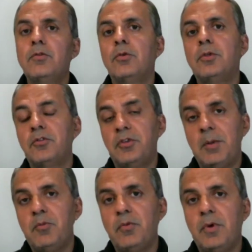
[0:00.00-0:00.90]
So the
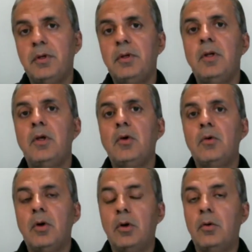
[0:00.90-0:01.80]
step 1
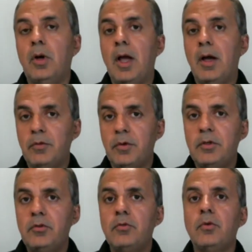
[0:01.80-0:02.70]
average